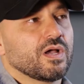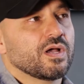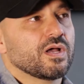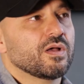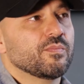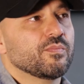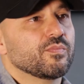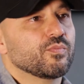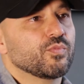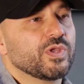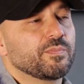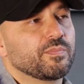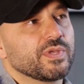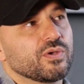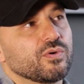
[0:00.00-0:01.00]
Um,
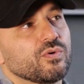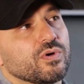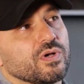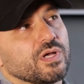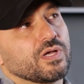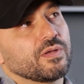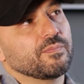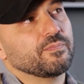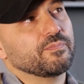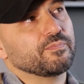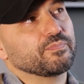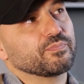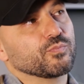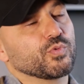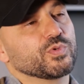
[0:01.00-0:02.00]
we built, um,
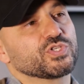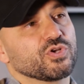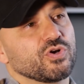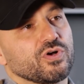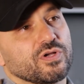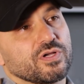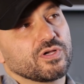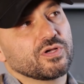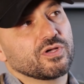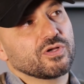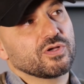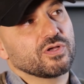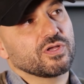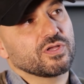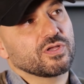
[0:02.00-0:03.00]
well, we shot
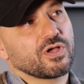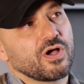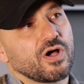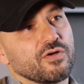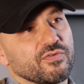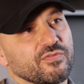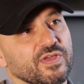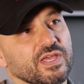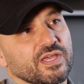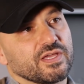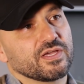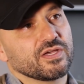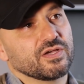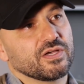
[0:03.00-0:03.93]
half of it